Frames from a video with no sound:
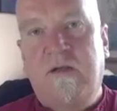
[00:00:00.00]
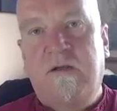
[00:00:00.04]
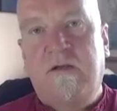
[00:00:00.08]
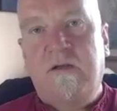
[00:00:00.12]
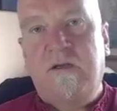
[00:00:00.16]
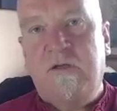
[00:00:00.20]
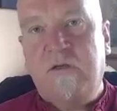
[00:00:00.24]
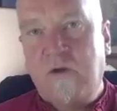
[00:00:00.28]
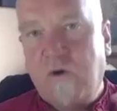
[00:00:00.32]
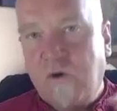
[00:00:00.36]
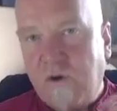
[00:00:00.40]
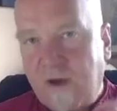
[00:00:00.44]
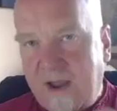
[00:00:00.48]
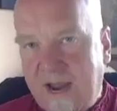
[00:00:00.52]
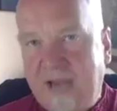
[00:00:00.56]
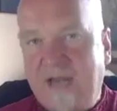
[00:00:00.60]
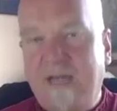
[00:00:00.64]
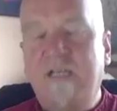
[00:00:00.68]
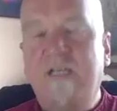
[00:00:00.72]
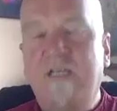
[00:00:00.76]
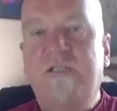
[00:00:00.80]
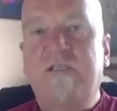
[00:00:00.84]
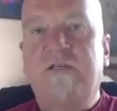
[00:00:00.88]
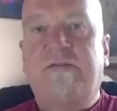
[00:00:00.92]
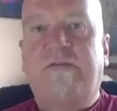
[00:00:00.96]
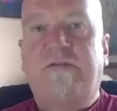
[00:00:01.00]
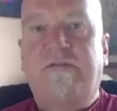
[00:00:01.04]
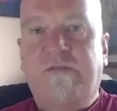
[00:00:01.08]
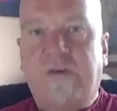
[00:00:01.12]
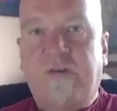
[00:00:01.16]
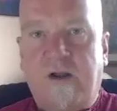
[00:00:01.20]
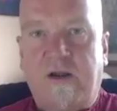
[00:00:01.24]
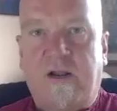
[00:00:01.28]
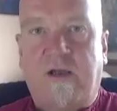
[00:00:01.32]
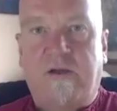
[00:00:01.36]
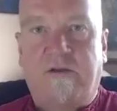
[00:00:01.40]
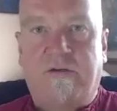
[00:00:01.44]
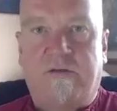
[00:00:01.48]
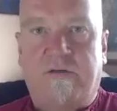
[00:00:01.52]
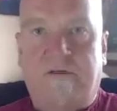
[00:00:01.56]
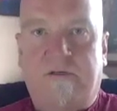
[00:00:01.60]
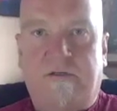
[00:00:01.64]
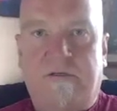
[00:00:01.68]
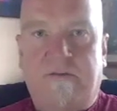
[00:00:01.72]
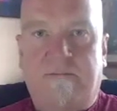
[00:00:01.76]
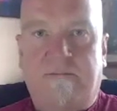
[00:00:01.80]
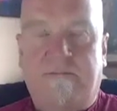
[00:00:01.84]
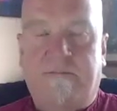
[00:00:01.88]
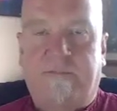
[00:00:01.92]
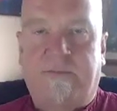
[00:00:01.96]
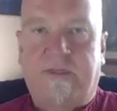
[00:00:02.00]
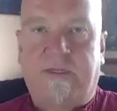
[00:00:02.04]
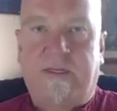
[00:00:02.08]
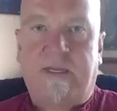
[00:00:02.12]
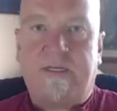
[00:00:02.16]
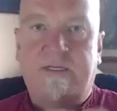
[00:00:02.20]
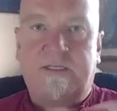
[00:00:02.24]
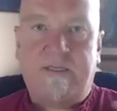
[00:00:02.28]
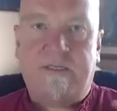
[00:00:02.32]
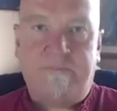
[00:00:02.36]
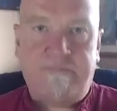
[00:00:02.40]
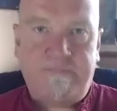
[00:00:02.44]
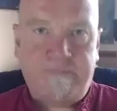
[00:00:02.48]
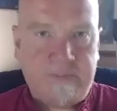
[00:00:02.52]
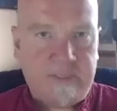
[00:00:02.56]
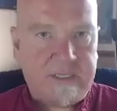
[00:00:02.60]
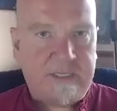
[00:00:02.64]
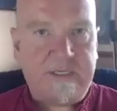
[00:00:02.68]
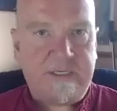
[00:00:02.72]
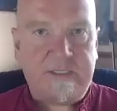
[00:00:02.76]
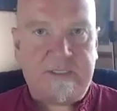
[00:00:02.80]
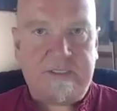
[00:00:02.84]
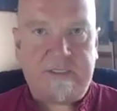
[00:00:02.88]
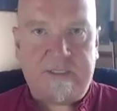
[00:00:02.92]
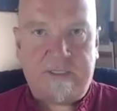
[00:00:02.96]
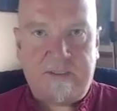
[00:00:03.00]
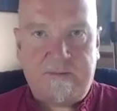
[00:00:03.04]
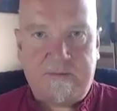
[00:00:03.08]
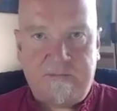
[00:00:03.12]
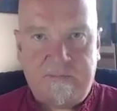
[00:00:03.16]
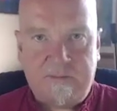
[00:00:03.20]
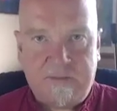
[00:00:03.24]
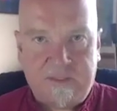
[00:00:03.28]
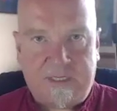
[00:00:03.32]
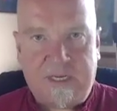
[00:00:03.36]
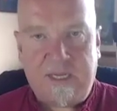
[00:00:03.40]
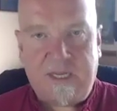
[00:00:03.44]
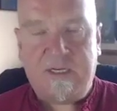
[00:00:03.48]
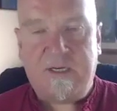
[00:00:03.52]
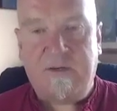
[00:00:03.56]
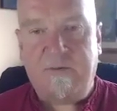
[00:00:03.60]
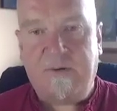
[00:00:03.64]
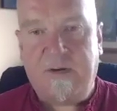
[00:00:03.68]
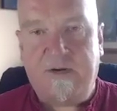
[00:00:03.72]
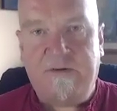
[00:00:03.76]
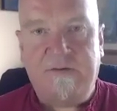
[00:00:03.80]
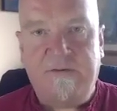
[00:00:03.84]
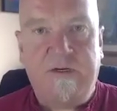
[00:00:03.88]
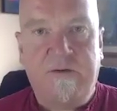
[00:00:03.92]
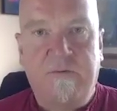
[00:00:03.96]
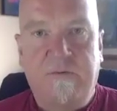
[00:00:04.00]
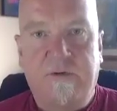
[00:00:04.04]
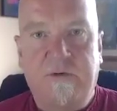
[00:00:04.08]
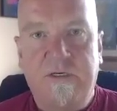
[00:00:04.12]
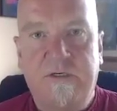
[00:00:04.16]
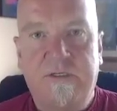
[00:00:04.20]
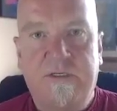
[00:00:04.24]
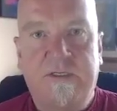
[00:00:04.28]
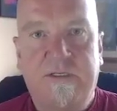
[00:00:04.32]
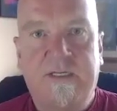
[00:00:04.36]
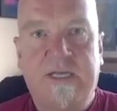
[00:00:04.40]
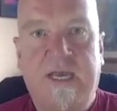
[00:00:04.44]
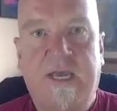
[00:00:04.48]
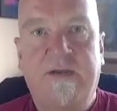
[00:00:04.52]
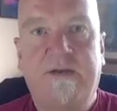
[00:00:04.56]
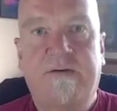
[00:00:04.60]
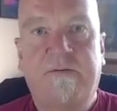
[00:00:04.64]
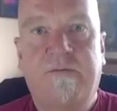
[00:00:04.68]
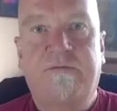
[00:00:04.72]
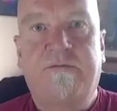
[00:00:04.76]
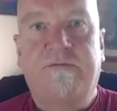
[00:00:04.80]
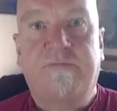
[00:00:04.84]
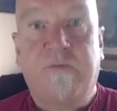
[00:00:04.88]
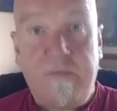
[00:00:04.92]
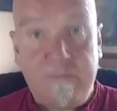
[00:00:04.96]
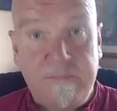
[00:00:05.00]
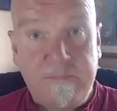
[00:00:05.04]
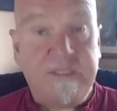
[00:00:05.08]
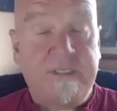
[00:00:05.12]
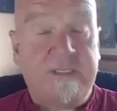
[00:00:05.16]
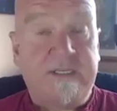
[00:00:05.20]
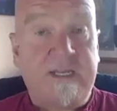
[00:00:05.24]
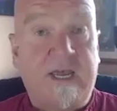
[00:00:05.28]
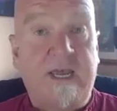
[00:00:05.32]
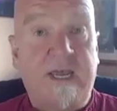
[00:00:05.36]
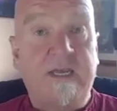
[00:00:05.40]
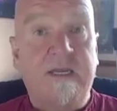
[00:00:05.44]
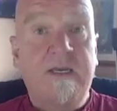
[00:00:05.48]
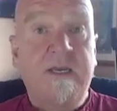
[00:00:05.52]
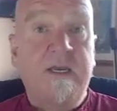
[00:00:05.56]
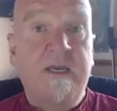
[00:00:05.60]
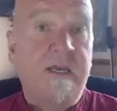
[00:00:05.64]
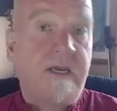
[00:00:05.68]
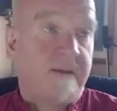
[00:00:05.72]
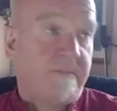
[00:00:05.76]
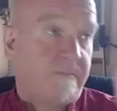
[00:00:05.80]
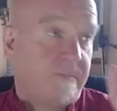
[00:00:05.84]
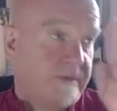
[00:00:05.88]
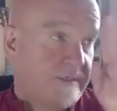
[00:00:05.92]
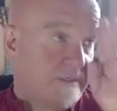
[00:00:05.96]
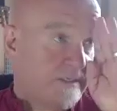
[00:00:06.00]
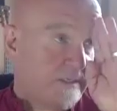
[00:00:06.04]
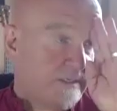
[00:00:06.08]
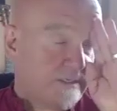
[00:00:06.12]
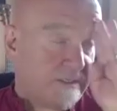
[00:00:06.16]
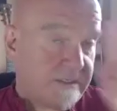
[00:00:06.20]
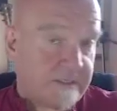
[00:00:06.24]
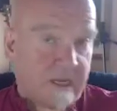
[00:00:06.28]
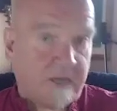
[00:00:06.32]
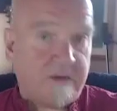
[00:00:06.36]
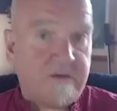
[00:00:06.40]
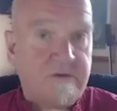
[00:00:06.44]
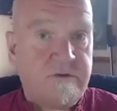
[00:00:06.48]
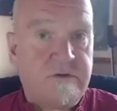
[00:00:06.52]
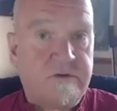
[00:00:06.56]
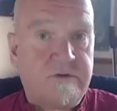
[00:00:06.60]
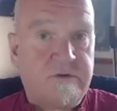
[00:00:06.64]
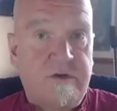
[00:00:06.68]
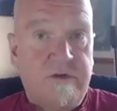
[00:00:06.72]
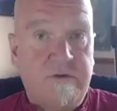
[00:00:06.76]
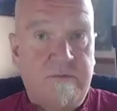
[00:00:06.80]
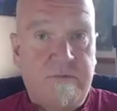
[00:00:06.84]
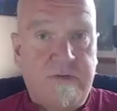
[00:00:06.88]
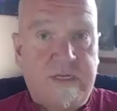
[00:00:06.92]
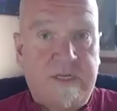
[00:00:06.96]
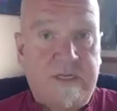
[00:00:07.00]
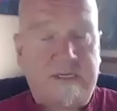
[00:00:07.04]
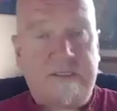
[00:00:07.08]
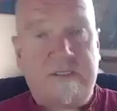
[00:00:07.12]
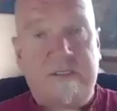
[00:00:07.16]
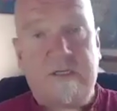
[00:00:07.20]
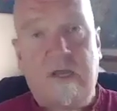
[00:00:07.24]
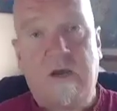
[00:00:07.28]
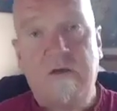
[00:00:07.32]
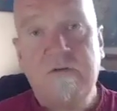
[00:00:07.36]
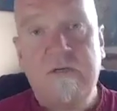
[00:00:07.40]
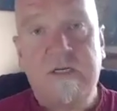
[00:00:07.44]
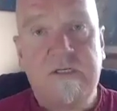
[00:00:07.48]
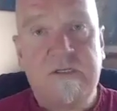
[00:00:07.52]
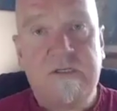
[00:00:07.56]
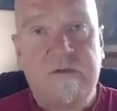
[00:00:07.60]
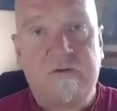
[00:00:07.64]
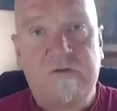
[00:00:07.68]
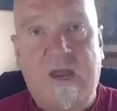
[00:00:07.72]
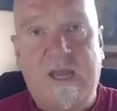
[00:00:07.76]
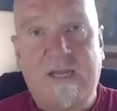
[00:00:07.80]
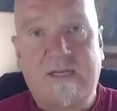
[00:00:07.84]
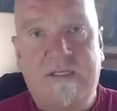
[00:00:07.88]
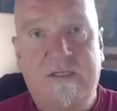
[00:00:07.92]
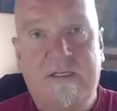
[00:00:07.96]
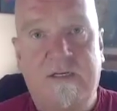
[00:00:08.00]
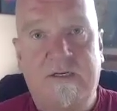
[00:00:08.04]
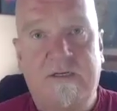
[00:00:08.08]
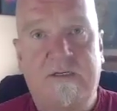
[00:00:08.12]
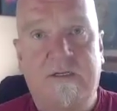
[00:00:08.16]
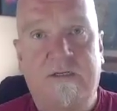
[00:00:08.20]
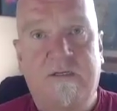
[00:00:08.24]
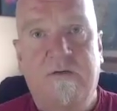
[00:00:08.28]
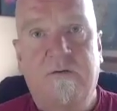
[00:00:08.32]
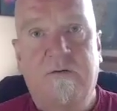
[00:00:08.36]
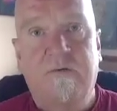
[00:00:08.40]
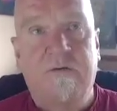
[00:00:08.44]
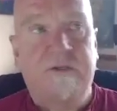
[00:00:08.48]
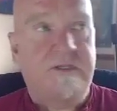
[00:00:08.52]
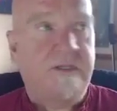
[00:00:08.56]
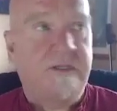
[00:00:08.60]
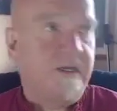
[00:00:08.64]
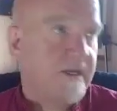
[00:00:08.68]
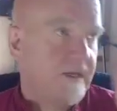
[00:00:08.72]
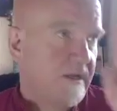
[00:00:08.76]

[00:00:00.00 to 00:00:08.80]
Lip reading: your energy follows. That's the biggest takeaway I really want you to take from today, because it's so true. We get so distracted with